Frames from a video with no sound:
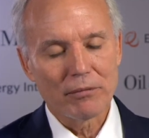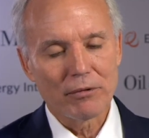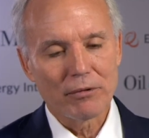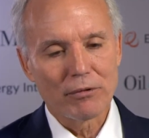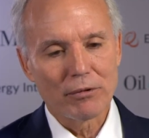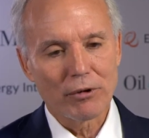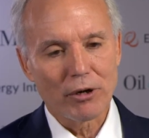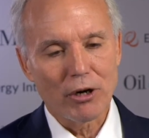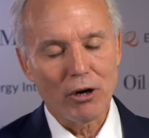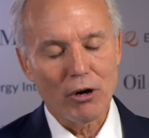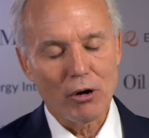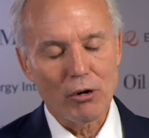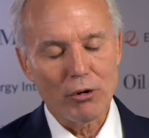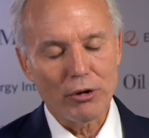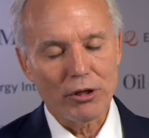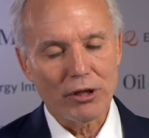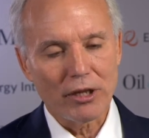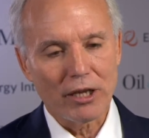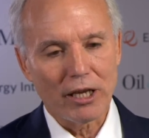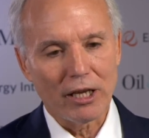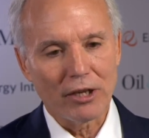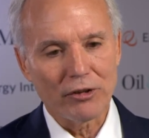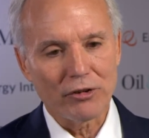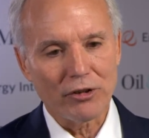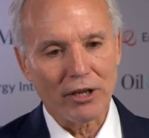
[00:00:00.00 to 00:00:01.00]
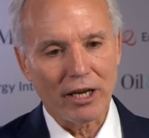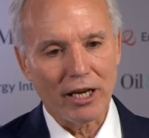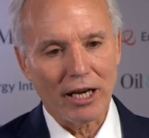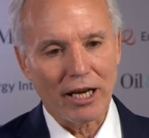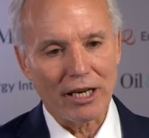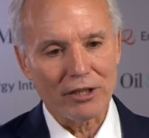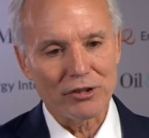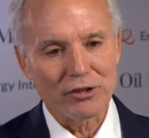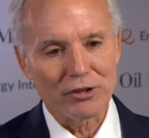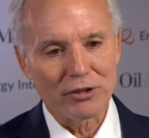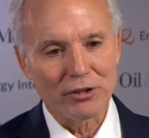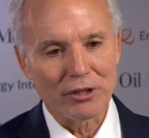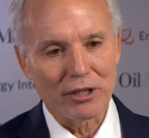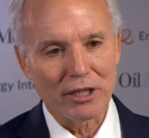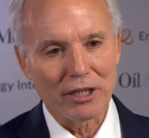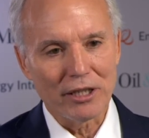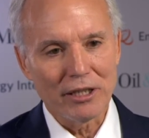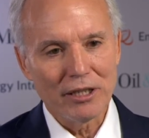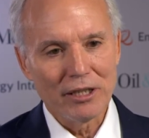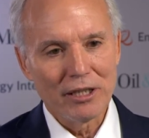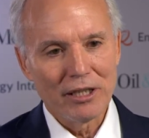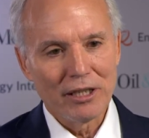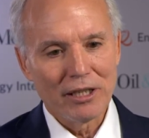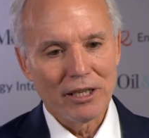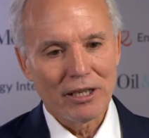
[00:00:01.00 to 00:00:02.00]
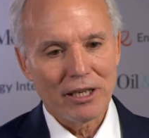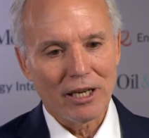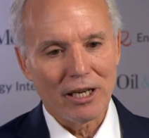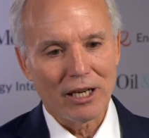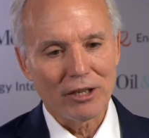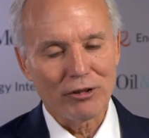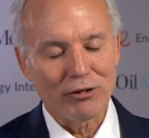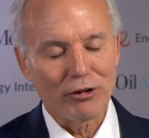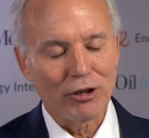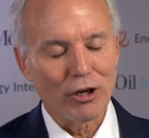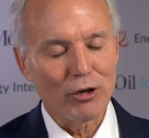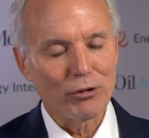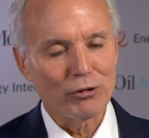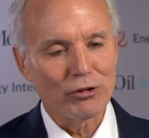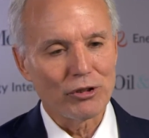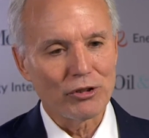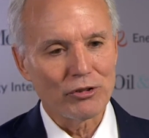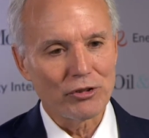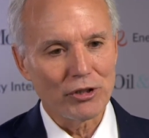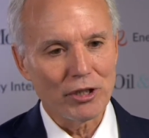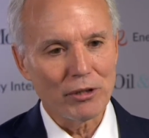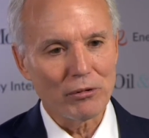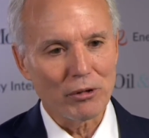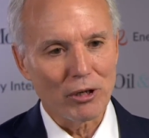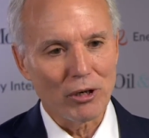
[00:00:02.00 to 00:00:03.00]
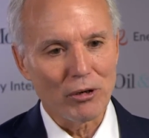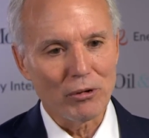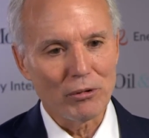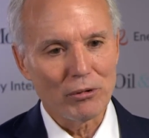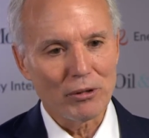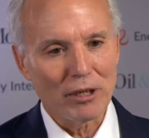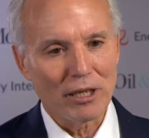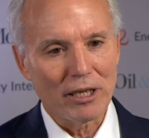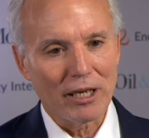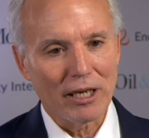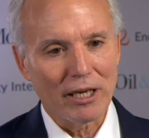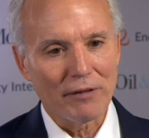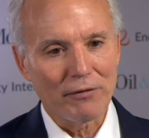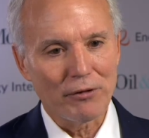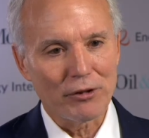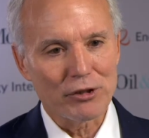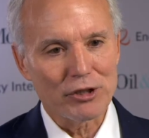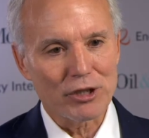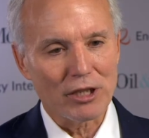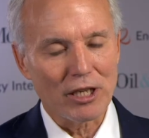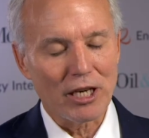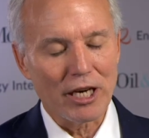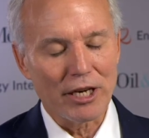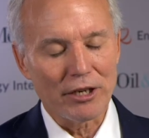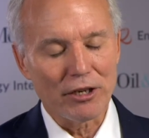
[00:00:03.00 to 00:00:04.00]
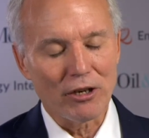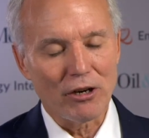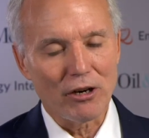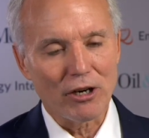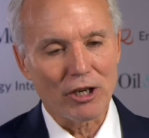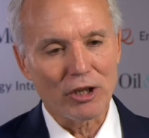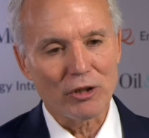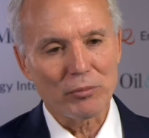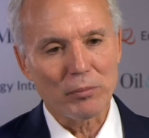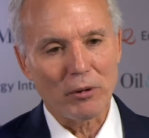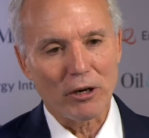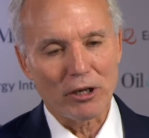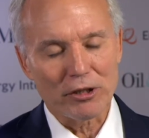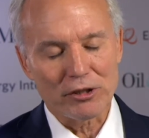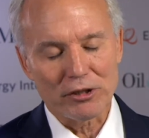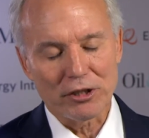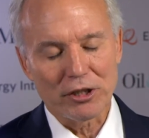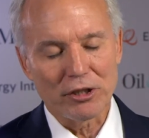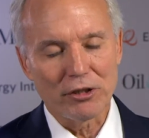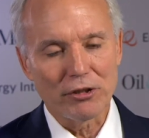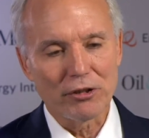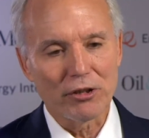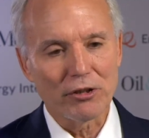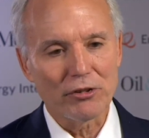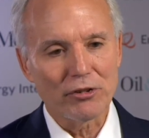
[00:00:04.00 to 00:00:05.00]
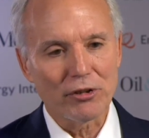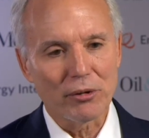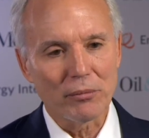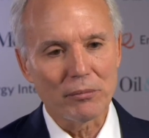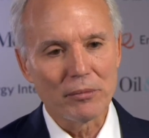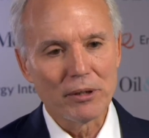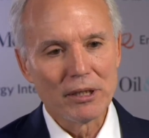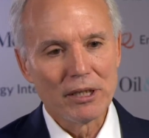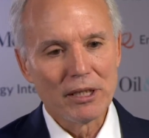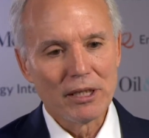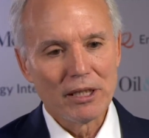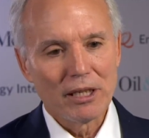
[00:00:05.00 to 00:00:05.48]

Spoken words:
growth has actually slowed to zero for July and August, partially due to some